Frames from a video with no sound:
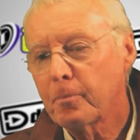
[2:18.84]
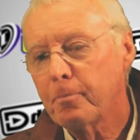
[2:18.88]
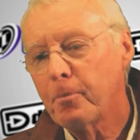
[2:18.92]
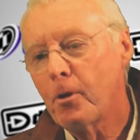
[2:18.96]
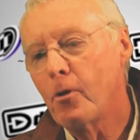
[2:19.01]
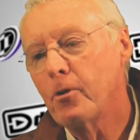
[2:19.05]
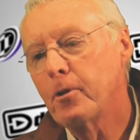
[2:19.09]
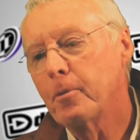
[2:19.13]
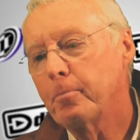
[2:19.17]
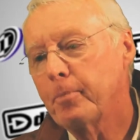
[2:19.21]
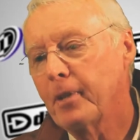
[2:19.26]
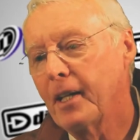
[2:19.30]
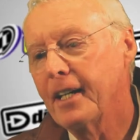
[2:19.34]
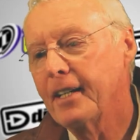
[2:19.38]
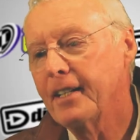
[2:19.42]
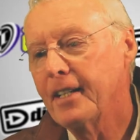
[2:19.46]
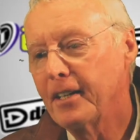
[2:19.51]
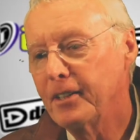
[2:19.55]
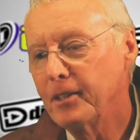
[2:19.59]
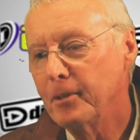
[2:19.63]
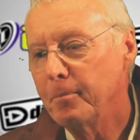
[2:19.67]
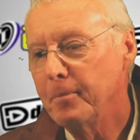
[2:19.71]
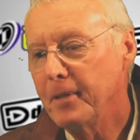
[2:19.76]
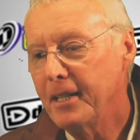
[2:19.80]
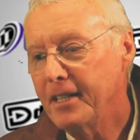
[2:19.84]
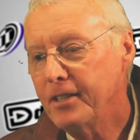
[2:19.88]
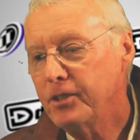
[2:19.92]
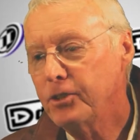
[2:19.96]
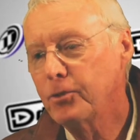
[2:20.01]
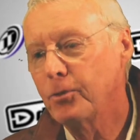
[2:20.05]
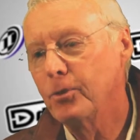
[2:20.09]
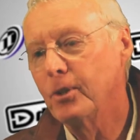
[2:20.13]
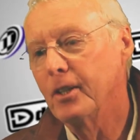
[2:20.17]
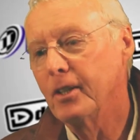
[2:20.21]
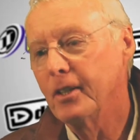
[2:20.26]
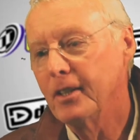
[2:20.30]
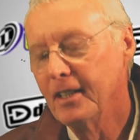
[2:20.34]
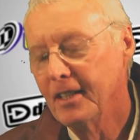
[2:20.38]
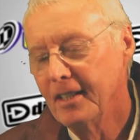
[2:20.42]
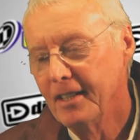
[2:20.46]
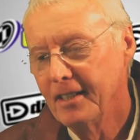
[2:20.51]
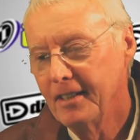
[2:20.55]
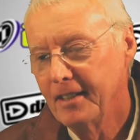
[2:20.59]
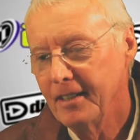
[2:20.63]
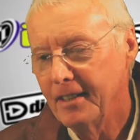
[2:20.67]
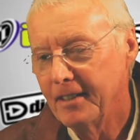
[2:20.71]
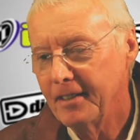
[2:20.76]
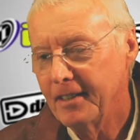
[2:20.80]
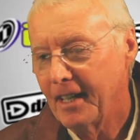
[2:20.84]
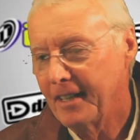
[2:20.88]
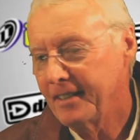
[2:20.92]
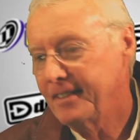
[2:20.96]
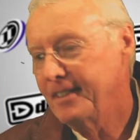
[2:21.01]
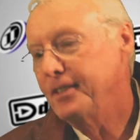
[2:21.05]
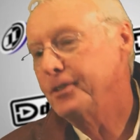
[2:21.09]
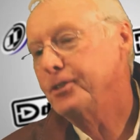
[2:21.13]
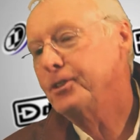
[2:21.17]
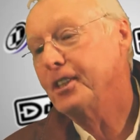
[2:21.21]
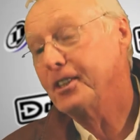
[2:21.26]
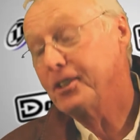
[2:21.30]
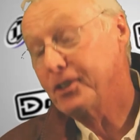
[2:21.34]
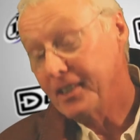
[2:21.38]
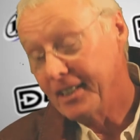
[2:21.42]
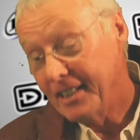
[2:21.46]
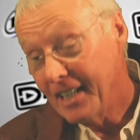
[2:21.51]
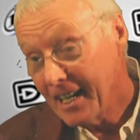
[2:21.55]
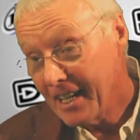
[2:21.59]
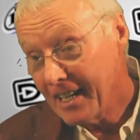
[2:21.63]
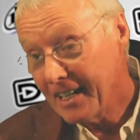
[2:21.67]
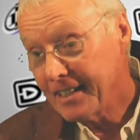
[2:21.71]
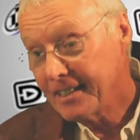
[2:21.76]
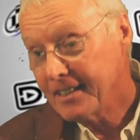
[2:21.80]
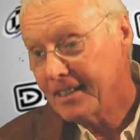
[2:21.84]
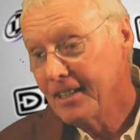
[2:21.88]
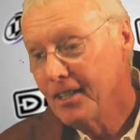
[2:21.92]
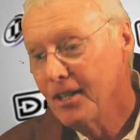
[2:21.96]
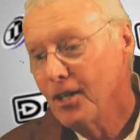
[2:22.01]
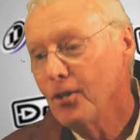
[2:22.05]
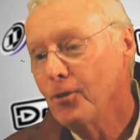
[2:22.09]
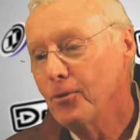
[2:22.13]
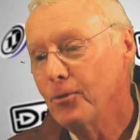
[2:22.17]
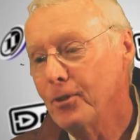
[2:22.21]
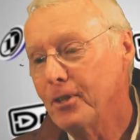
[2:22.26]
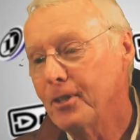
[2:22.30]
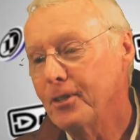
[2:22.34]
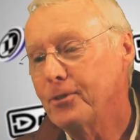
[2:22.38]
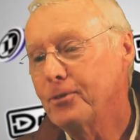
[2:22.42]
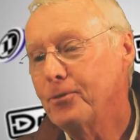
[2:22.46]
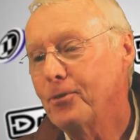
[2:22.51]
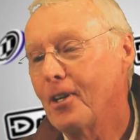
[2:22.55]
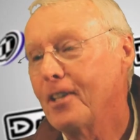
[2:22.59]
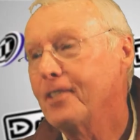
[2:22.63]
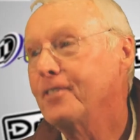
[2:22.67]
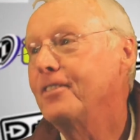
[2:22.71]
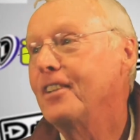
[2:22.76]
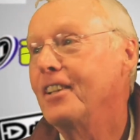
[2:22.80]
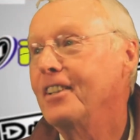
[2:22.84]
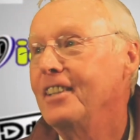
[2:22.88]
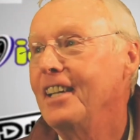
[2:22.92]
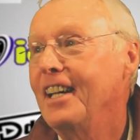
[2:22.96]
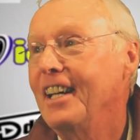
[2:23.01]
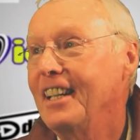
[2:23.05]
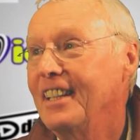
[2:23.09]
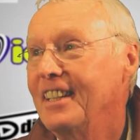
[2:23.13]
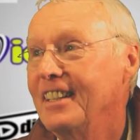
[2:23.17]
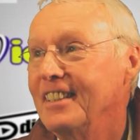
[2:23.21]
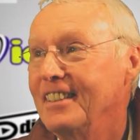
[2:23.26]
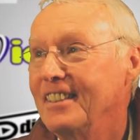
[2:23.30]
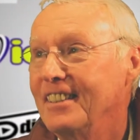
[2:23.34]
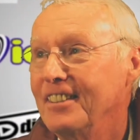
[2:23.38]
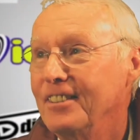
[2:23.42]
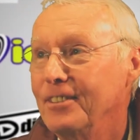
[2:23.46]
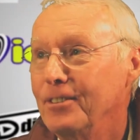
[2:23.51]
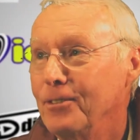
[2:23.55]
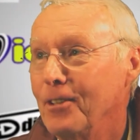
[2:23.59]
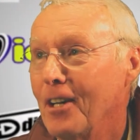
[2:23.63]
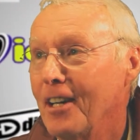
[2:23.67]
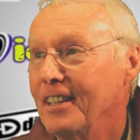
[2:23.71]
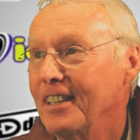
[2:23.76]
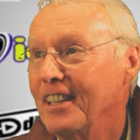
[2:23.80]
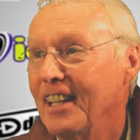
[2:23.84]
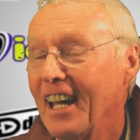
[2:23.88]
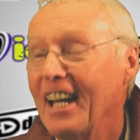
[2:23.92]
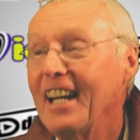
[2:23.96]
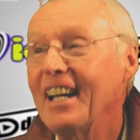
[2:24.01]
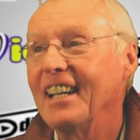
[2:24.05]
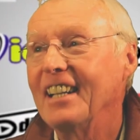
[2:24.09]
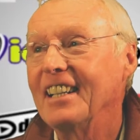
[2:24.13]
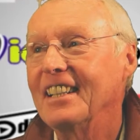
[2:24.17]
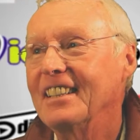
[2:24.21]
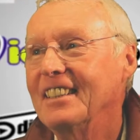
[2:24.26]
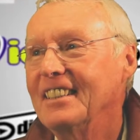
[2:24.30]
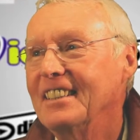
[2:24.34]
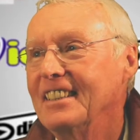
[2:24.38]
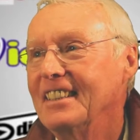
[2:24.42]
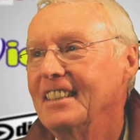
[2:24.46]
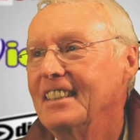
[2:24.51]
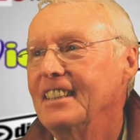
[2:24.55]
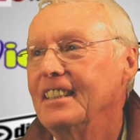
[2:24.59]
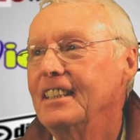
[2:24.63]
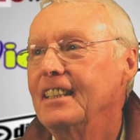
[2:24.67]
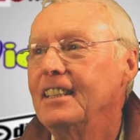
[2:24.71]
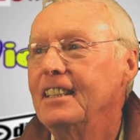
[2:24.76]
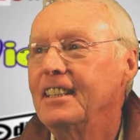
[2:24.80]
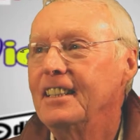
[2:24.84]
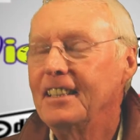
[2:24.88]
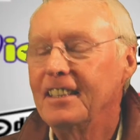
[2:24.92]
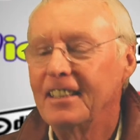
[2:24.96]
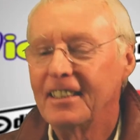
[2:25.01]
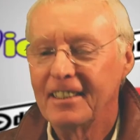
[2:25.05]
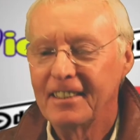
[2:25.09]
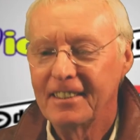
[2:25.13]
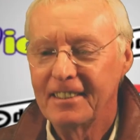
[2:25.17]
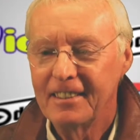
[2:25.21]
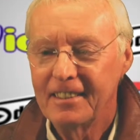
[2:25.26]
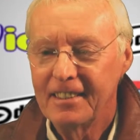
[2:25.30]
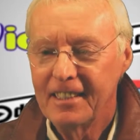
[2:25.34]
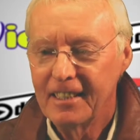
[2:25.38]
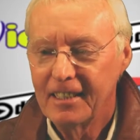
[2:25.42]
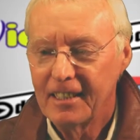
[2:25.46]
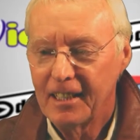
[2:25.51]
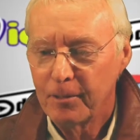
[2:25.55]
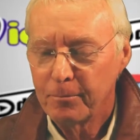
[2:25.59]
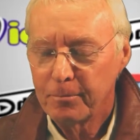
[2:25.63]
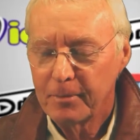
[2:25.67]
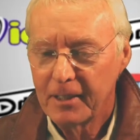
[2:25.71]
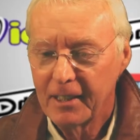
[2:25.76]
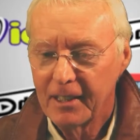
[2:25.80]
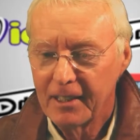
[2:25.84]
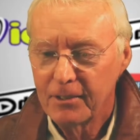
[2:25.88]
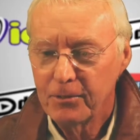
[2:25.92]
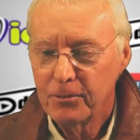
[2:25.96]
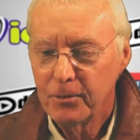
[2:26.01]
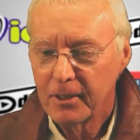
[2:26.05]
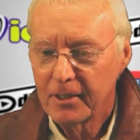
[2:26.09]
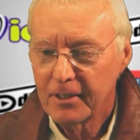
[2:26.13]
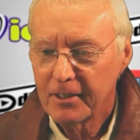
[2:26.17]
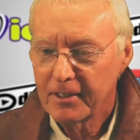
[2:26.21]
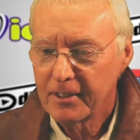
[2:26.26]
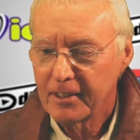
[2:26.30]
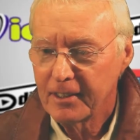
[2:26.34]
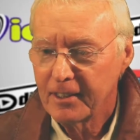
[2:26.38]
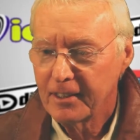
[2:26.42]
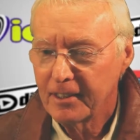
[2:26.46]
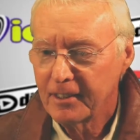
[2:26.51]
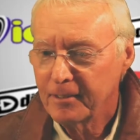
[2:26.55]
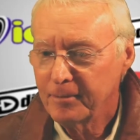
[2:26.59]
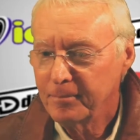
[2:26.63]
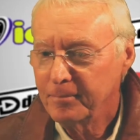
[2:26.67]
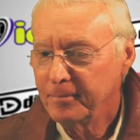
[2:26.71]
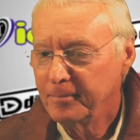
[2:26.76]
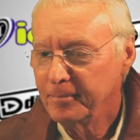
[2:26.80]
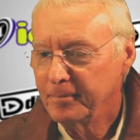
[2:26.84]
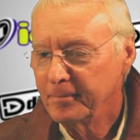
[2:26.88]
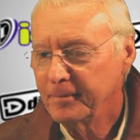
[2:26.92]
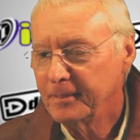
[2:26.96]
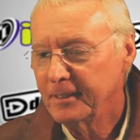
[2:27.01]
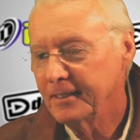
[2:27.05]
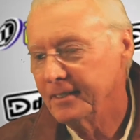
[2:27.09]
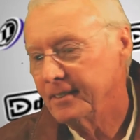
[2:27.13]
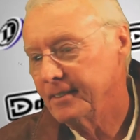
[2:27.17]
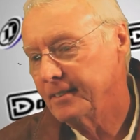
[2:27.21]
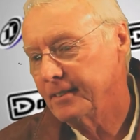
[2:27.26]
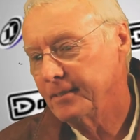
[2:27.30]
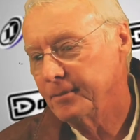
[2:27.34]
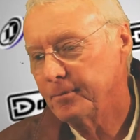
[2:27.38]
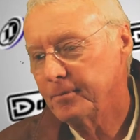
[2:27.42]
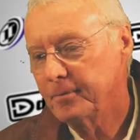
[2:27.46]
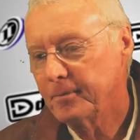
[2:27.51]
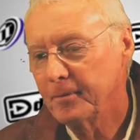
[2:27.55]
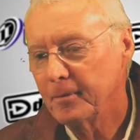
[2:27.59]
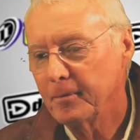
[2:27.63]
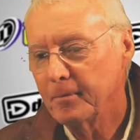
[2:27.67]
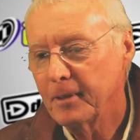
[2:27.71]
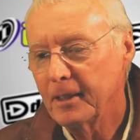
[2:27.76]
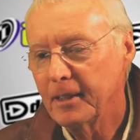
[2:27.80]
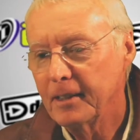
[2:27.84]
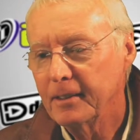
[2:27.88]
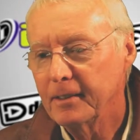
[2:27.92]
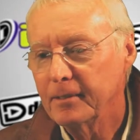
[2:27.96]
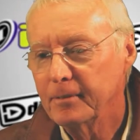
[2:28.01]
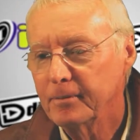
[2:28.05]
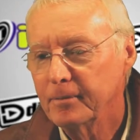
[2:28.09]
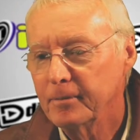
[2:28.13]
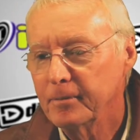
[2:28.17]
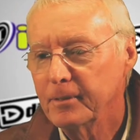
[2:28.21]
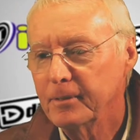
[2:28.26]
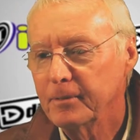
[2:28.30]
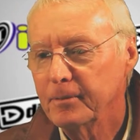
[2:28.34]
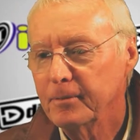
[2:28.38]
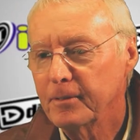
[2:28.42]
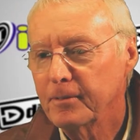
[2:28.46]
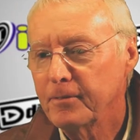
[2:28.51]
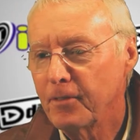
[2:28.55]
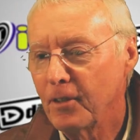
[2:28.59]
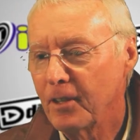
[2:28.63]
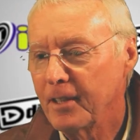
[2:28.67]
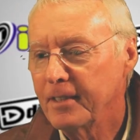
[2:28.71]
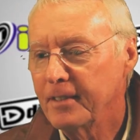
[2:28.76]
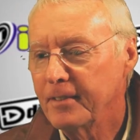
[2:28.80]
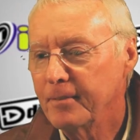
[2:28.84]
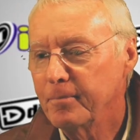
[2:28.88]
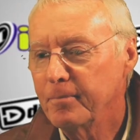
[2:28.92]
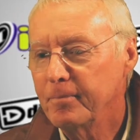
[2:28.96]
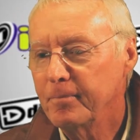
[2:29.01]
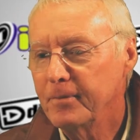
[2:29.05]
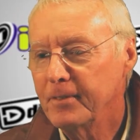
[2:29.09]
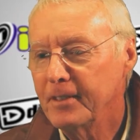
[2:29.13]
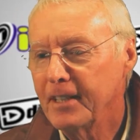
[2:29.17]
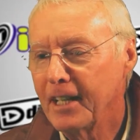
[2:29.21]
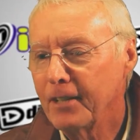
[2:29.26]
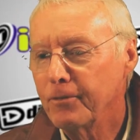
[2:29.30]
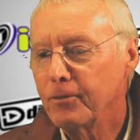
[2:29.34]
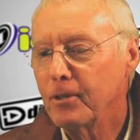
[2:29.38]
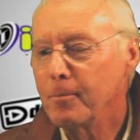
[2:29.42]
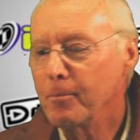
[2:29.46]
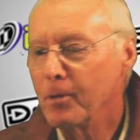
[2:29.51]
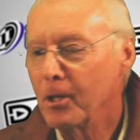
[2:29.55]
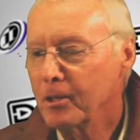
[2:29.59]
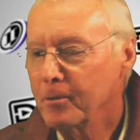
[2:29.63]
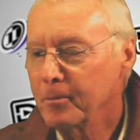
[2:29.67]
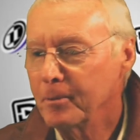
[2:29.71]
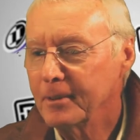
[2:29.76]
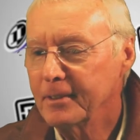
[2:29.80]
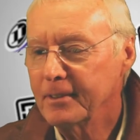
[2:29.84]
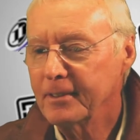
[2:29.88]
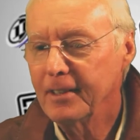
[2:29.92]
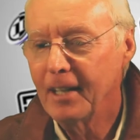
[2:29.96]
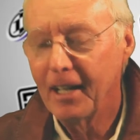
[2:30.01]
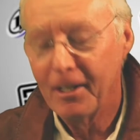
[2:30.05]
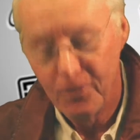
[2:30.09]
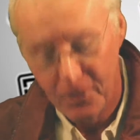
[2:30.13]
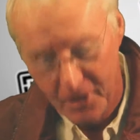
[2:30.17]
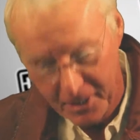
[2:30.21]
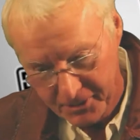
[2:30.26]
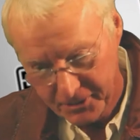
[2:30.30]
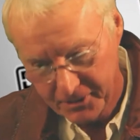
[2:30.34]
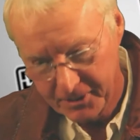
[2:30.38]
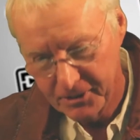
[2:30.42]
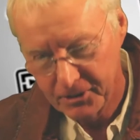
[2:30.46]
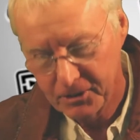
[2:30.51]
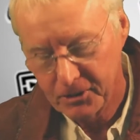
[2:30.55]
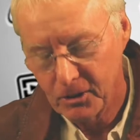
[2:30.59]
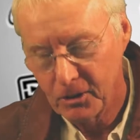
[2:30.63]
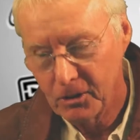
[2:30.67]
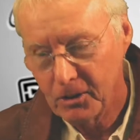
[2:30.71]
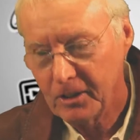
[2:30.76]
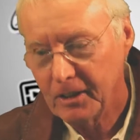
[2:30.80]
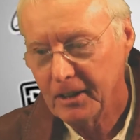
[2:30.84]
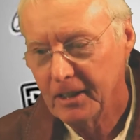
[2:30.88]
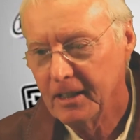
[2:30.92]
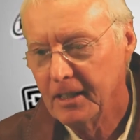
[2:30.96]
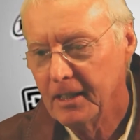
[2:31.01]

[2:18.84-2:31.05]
opponent playing on the beach were in 1968 was Ron Von Hagen and Ron Lang. Uh, I played with uh, uh my friend Henry Bergman, God rest his soul,